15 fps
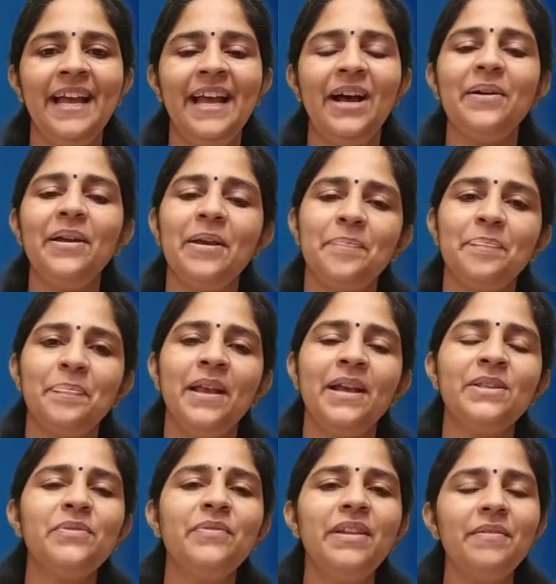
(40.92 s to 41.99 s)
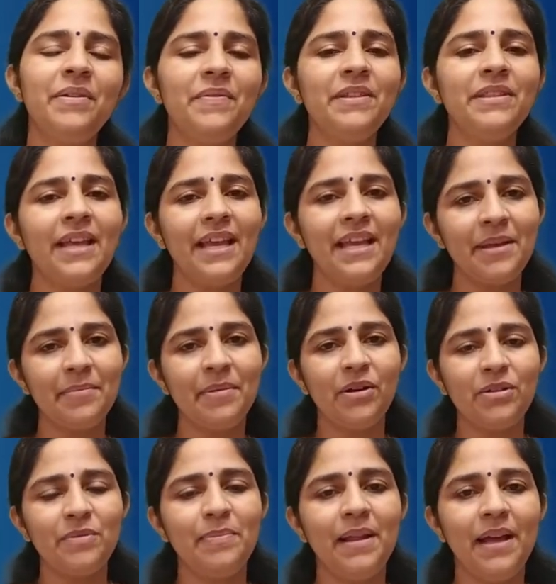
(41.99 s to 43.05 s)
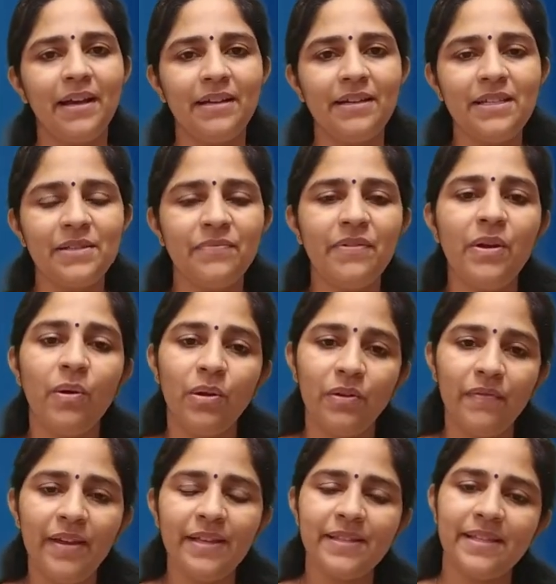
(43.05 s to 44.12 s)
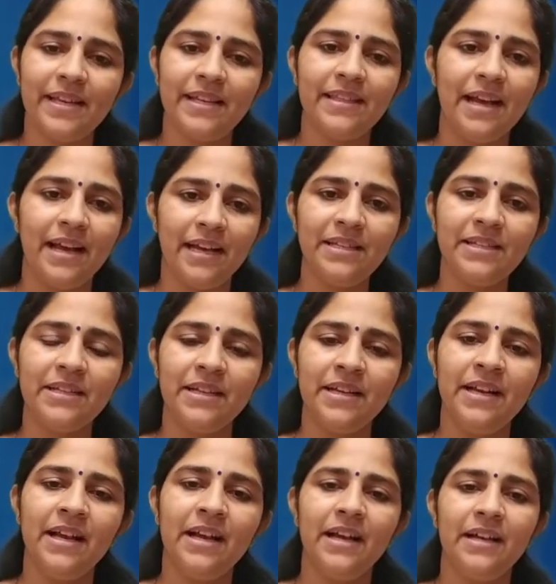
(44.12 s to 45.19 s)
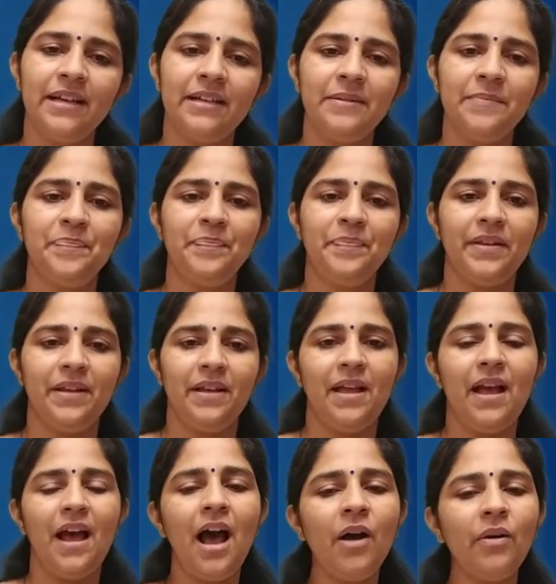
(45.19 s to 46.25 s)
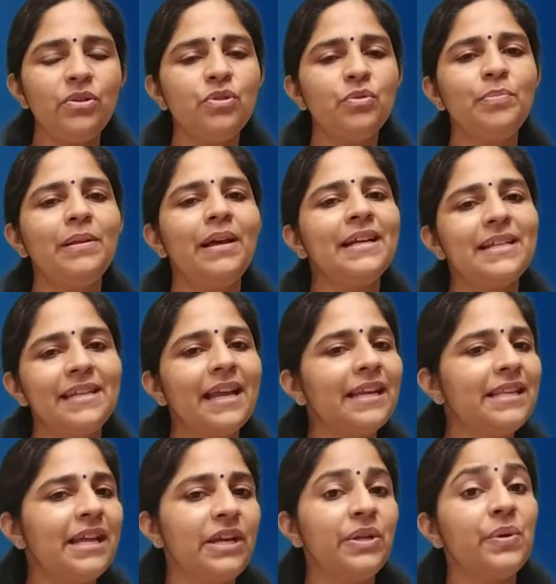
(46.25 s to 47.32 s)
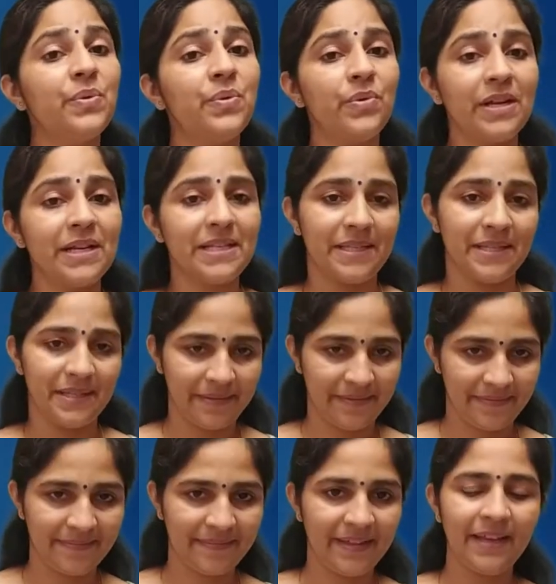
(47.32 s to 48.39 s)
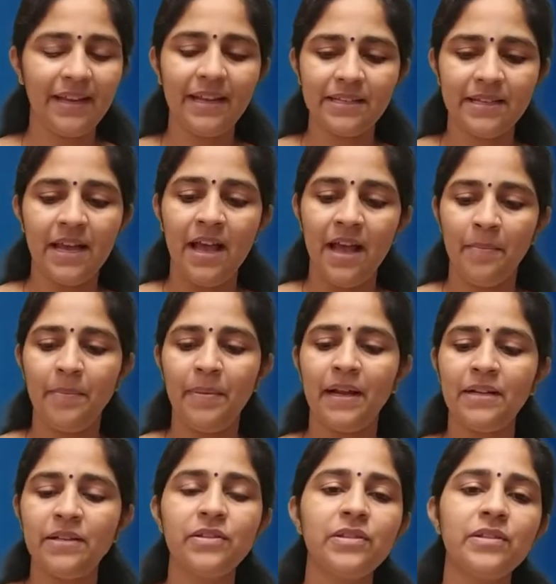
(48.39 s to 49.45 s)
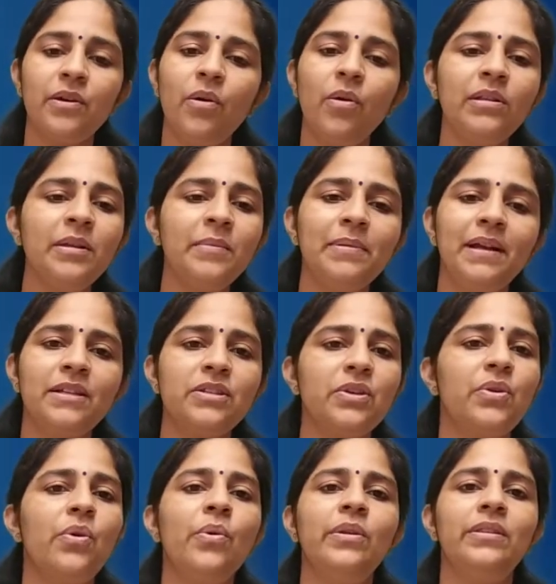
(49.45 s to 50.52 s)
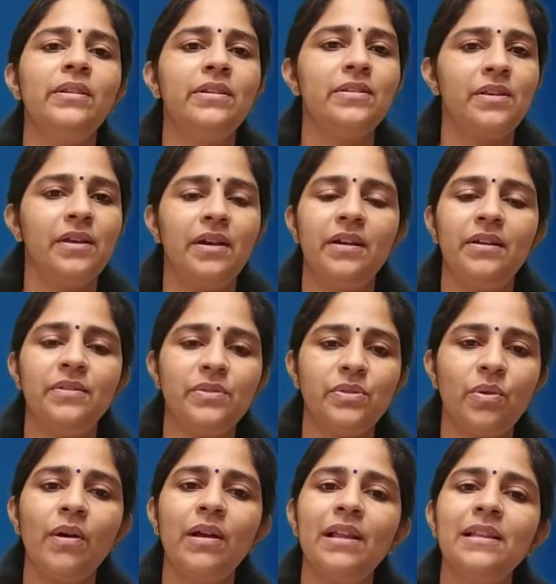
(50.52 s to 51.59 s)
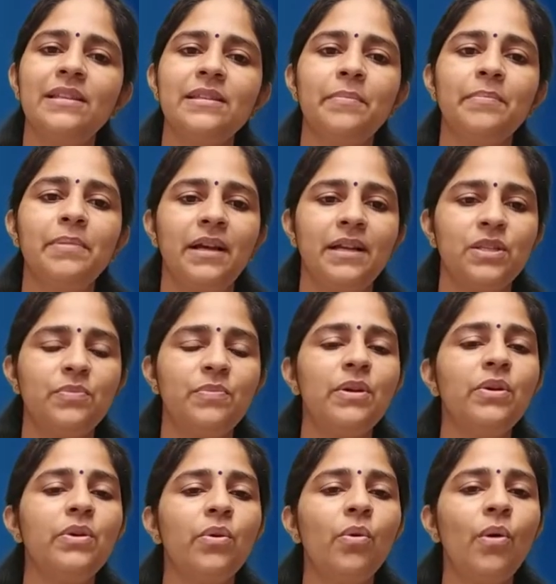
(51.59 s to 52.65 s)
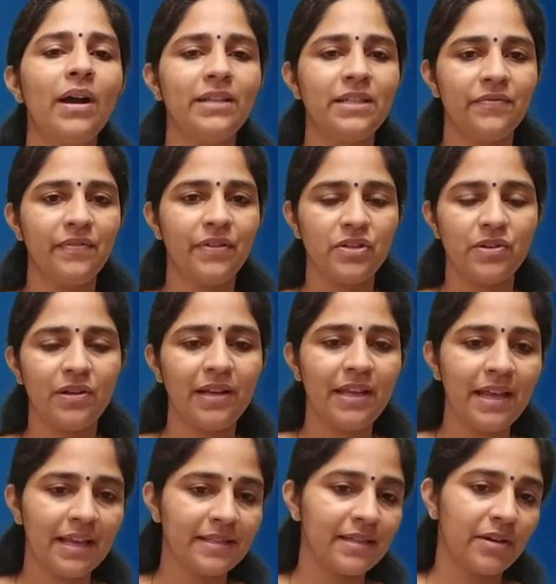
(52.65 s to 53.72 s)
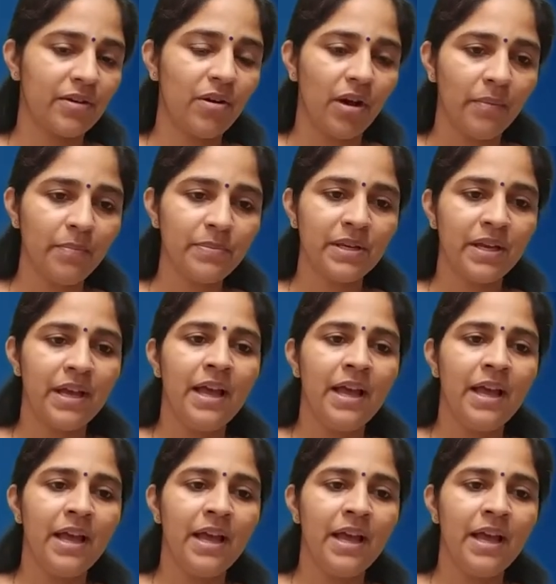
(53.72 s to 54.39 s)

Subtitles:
Okay, so whenever we think about plants, we always say that how do plants get their nutrients? Correct? All the plants grow in the soil. Some plants we grow artificially as a crops.